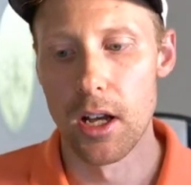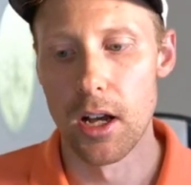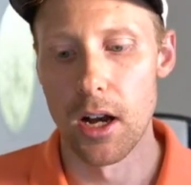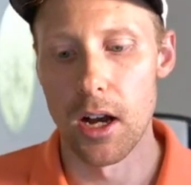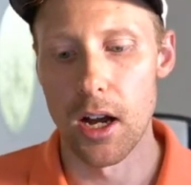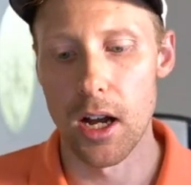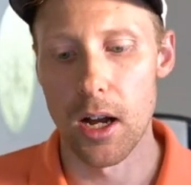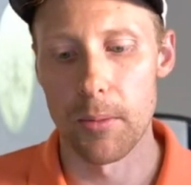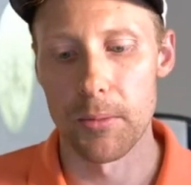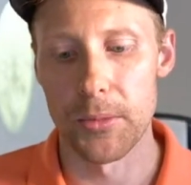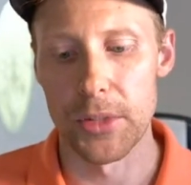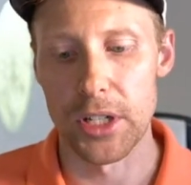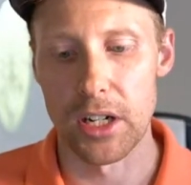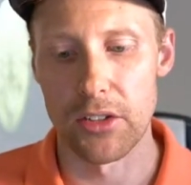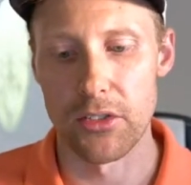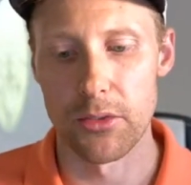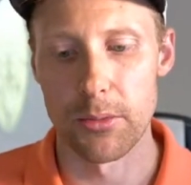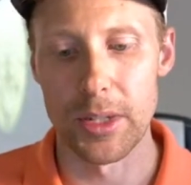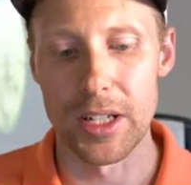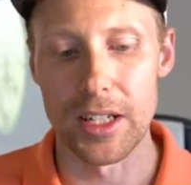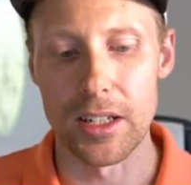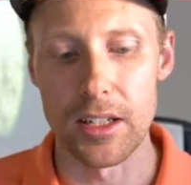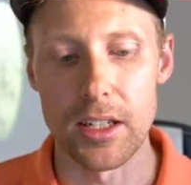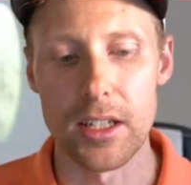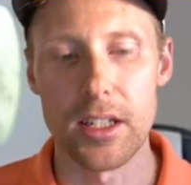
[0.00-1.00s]
The
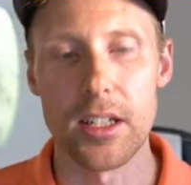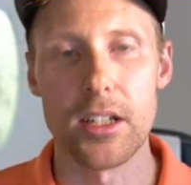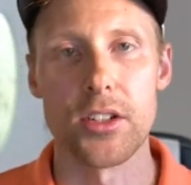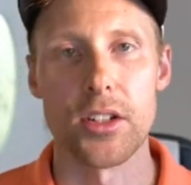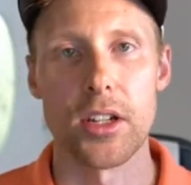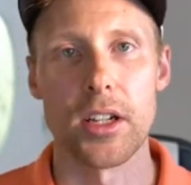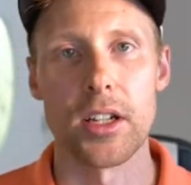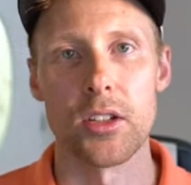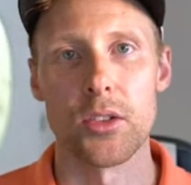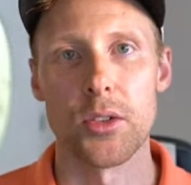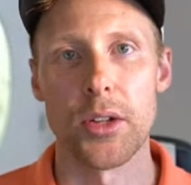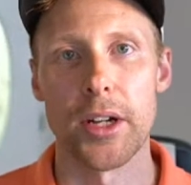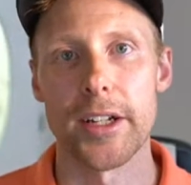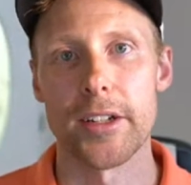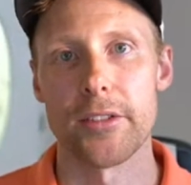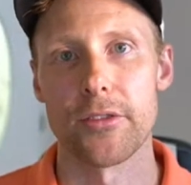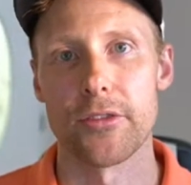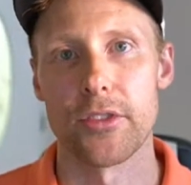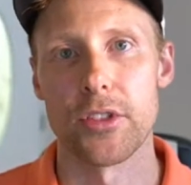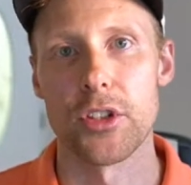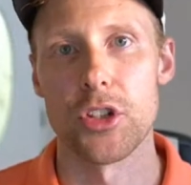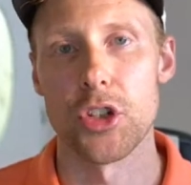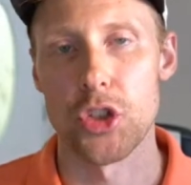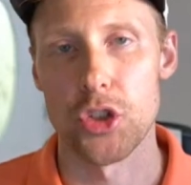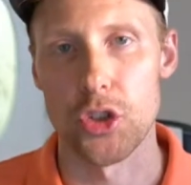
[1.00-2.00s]
government needs a lot of
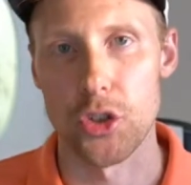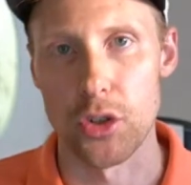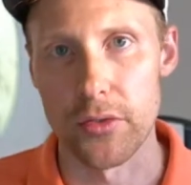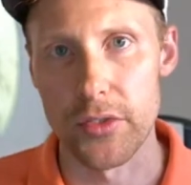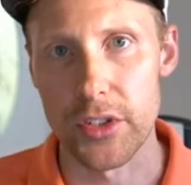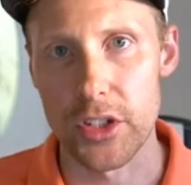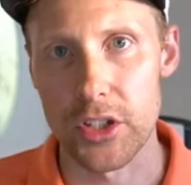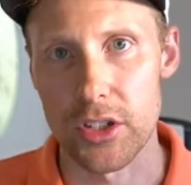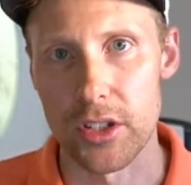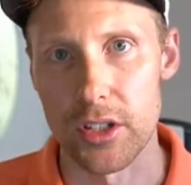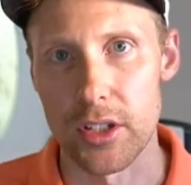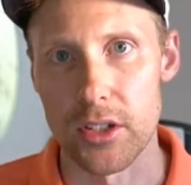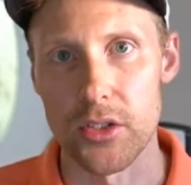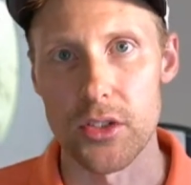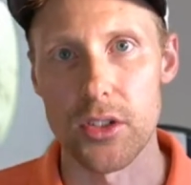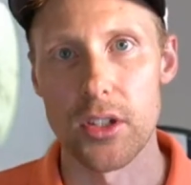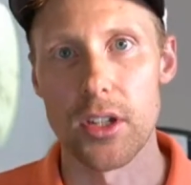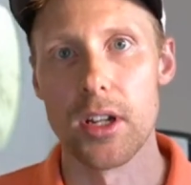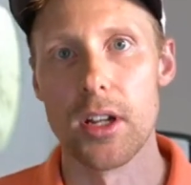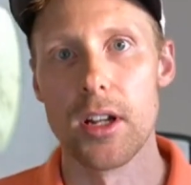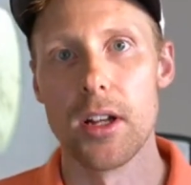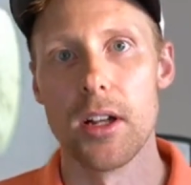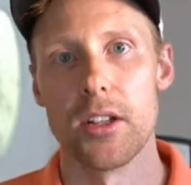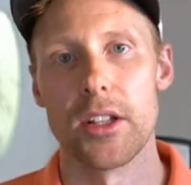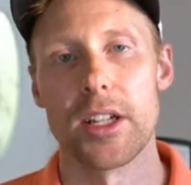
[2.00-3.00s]
services,
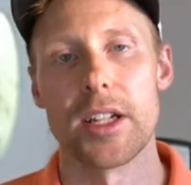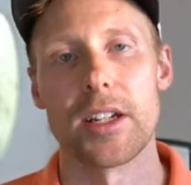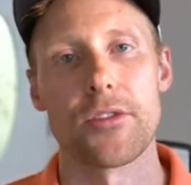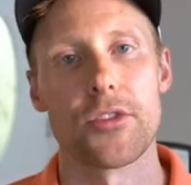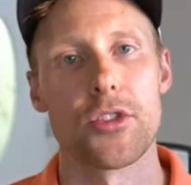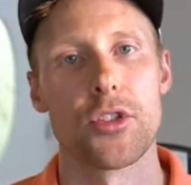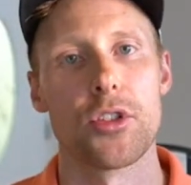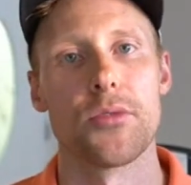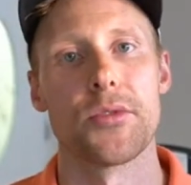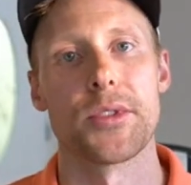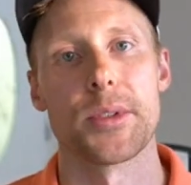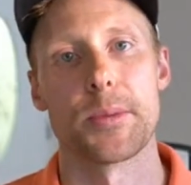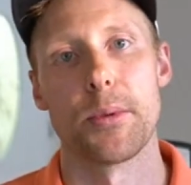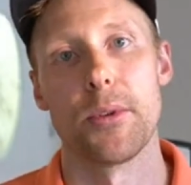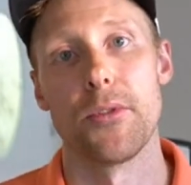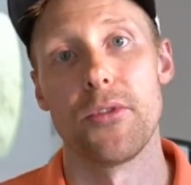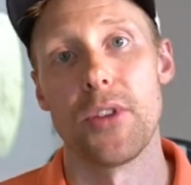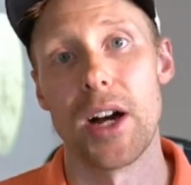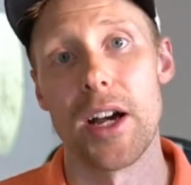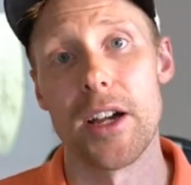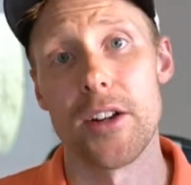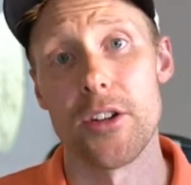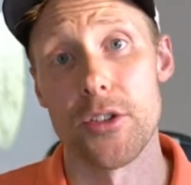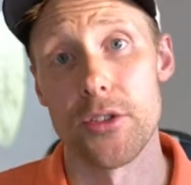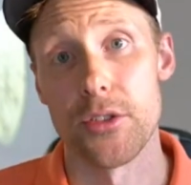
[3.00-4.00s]
a lot of service
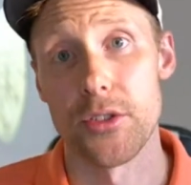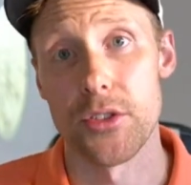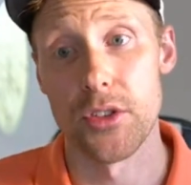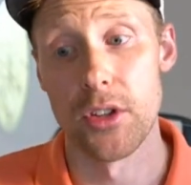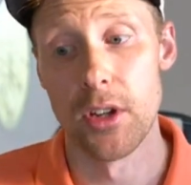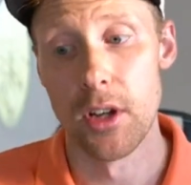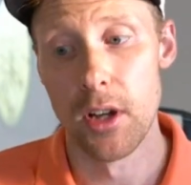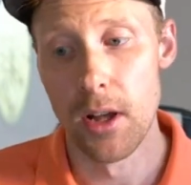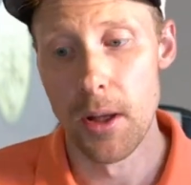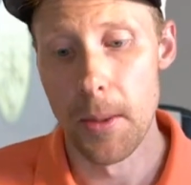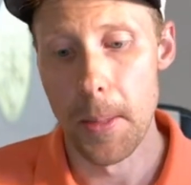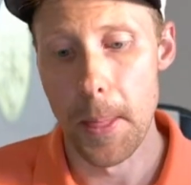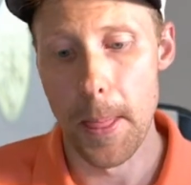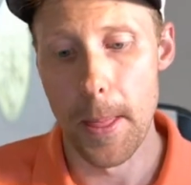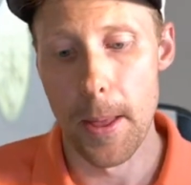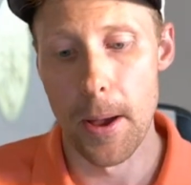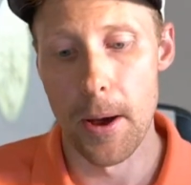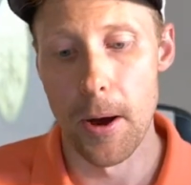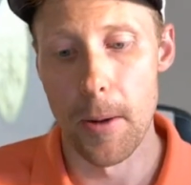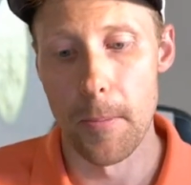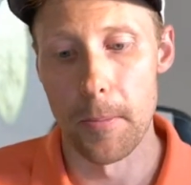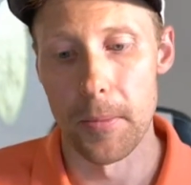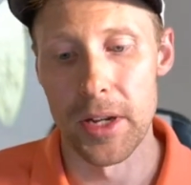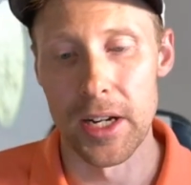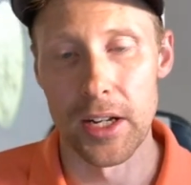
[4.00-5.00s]
providers,
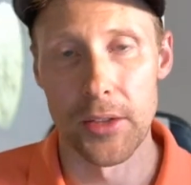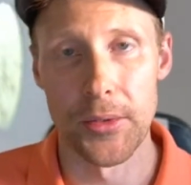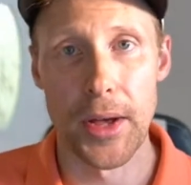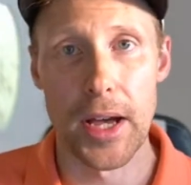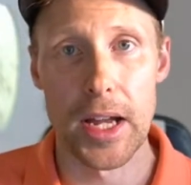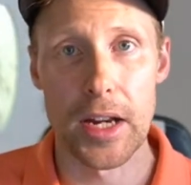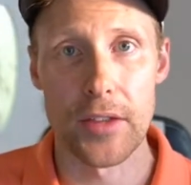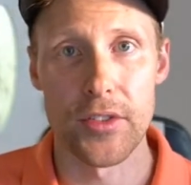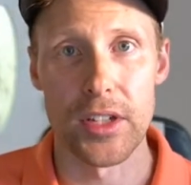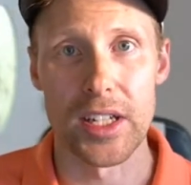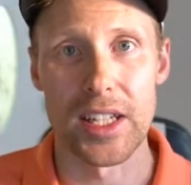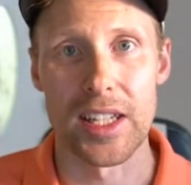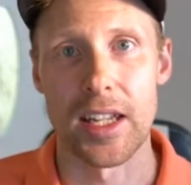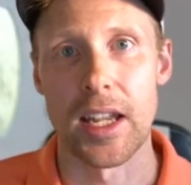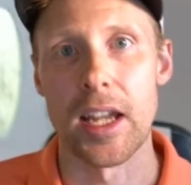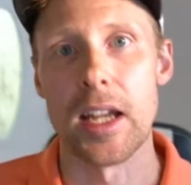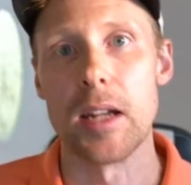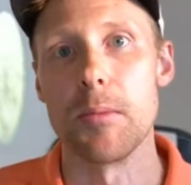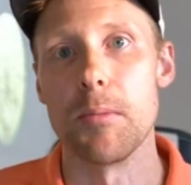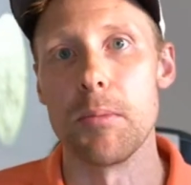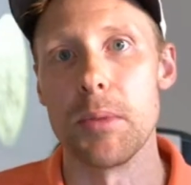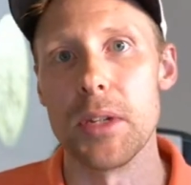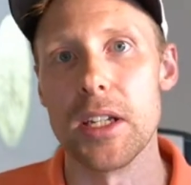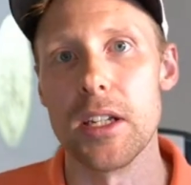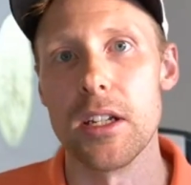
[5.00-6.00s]
and a lot of it
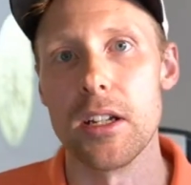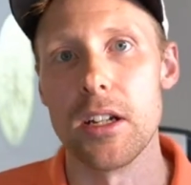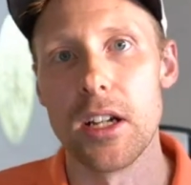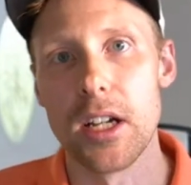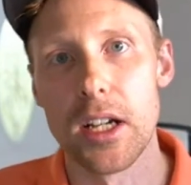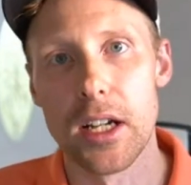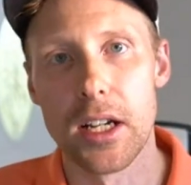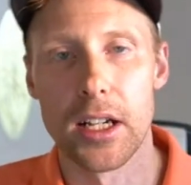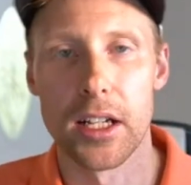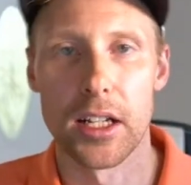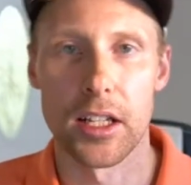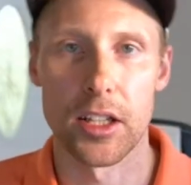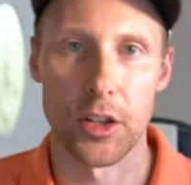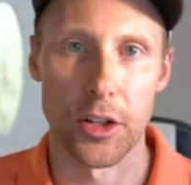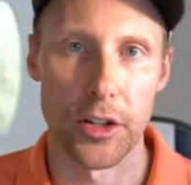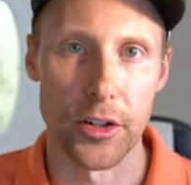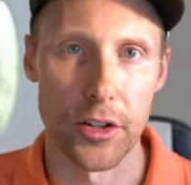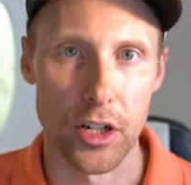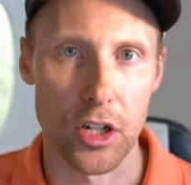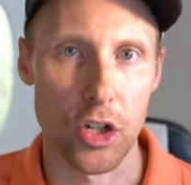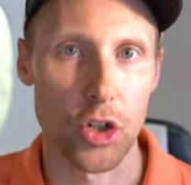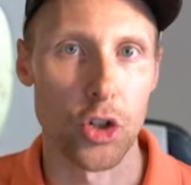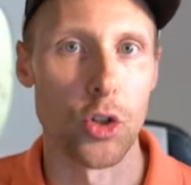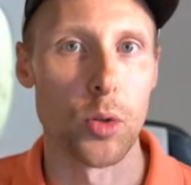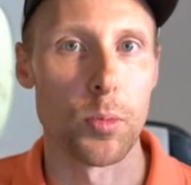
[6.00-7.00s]
can be
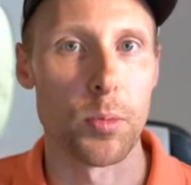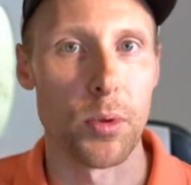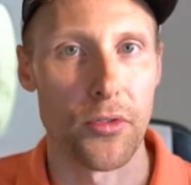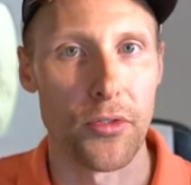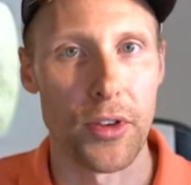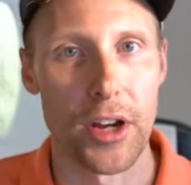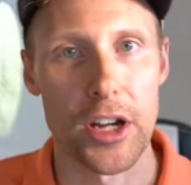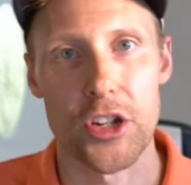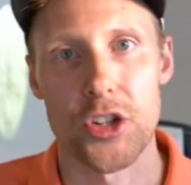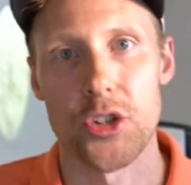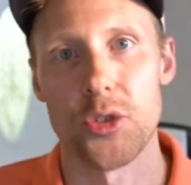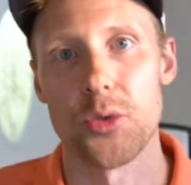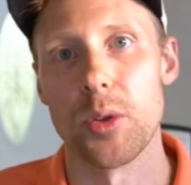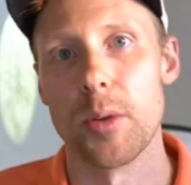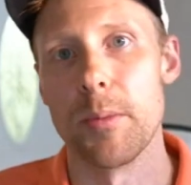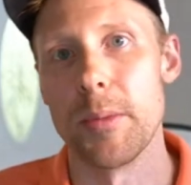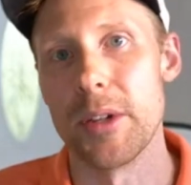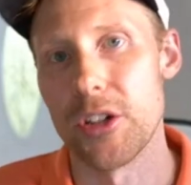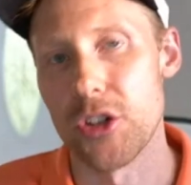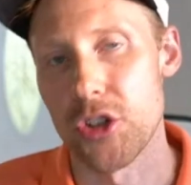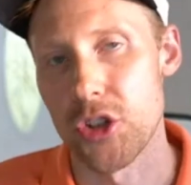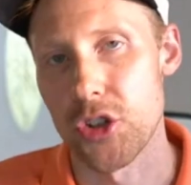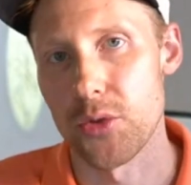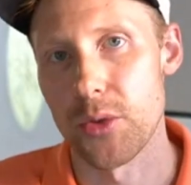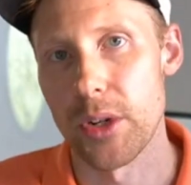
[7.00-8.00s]
clerical, professional,
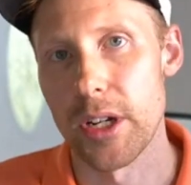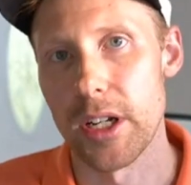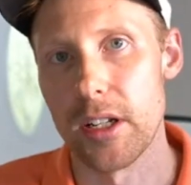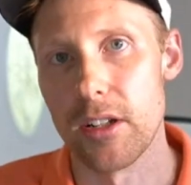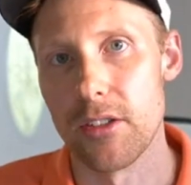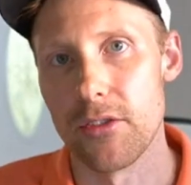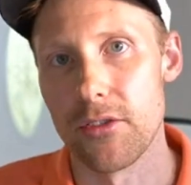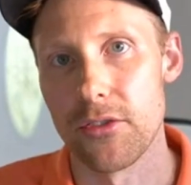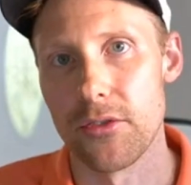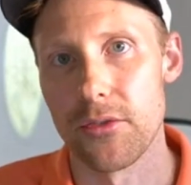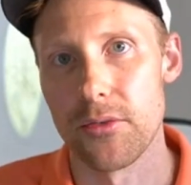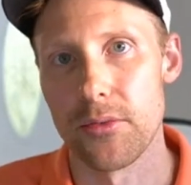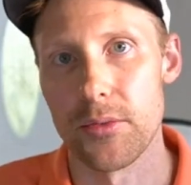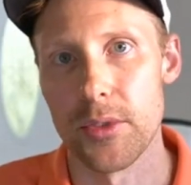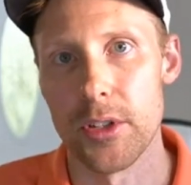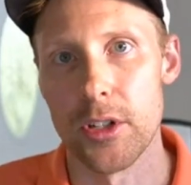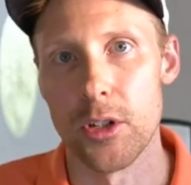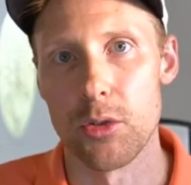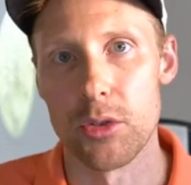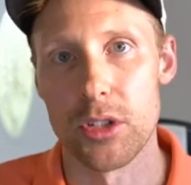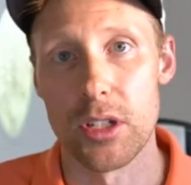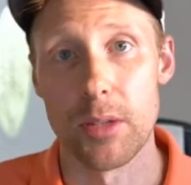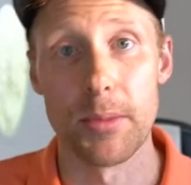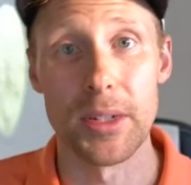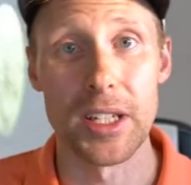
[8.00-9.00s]
administrative,
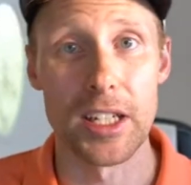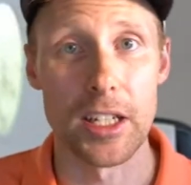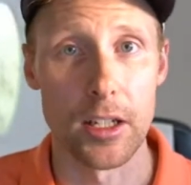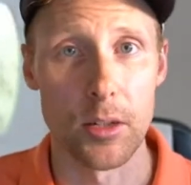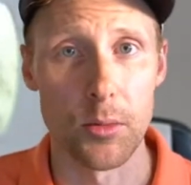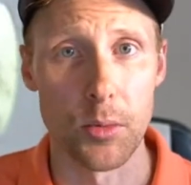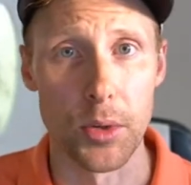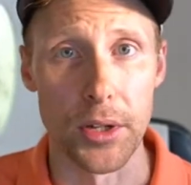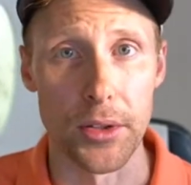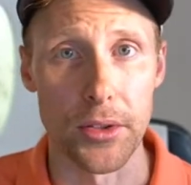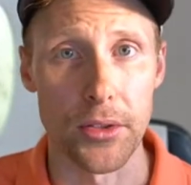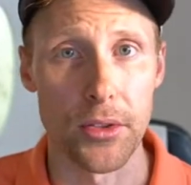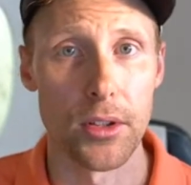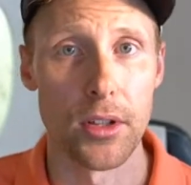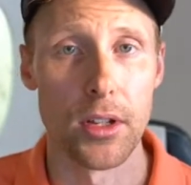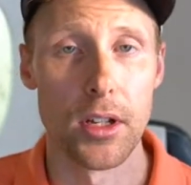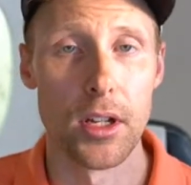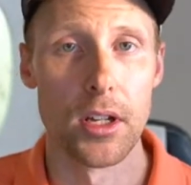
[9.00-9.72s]
to begin with.